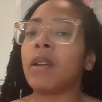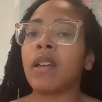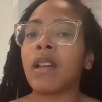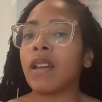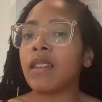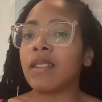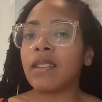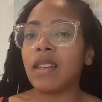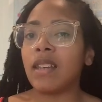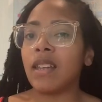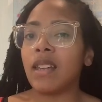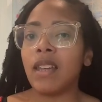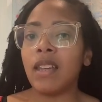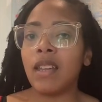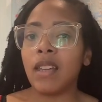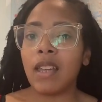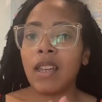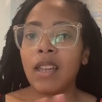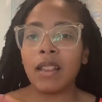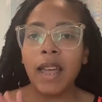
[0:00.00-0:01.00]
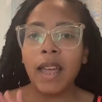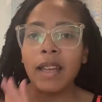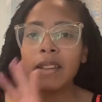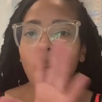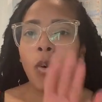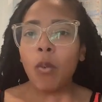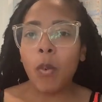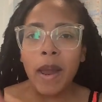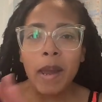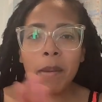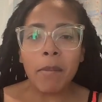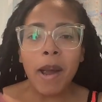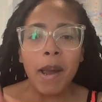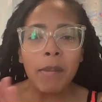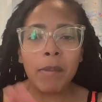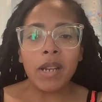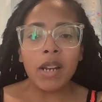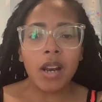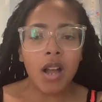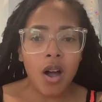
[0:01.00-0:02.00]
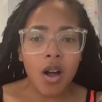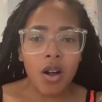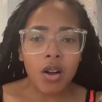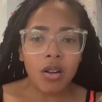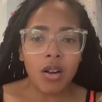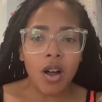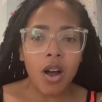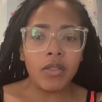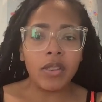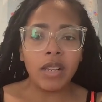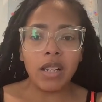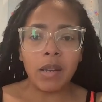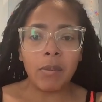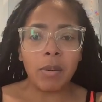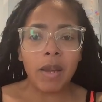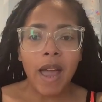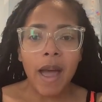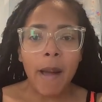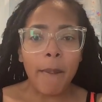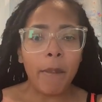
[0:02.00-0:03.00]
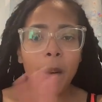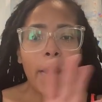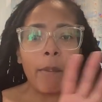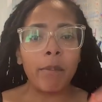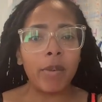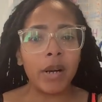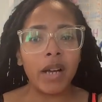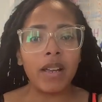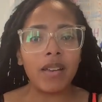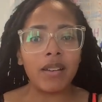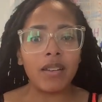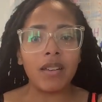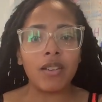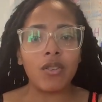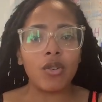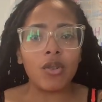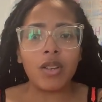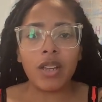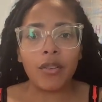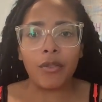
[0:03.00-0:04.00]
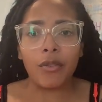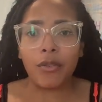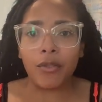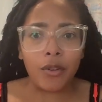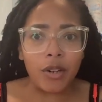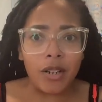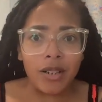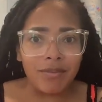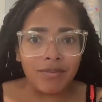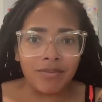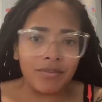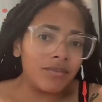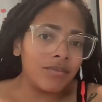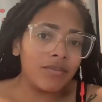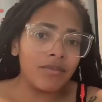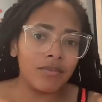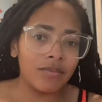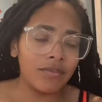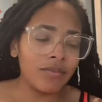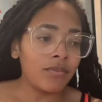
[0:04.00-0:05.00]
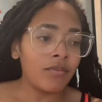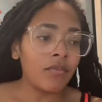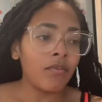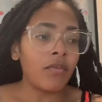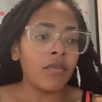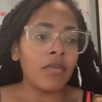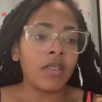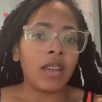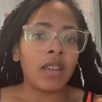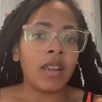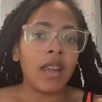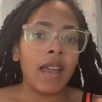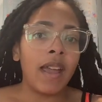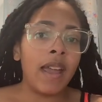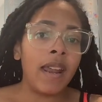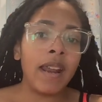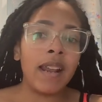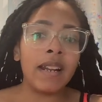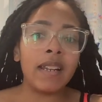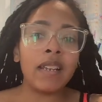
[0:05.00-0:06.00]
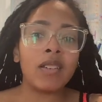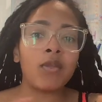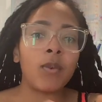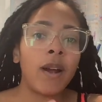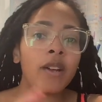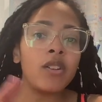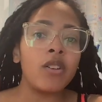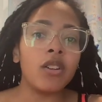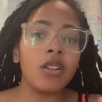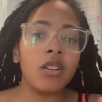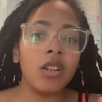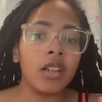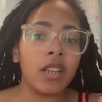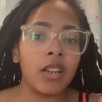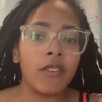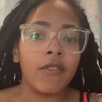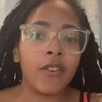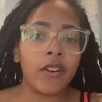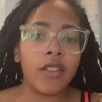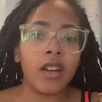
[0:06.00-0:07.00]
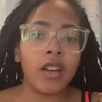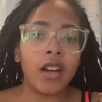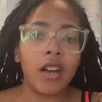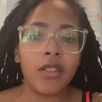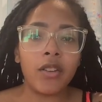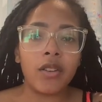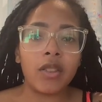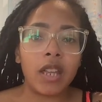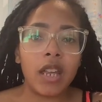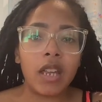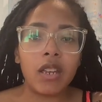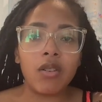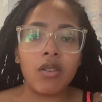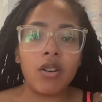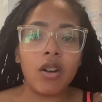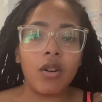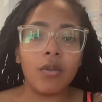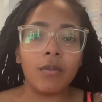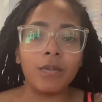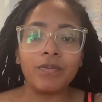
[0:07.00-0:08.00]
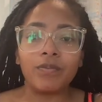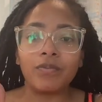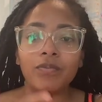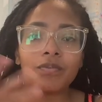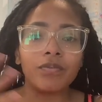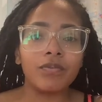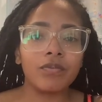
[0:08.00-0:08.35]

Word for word: Because it like the wait might be long on the Libby app, but you'll get it for free. And at least while you're looking for the other thing, you know,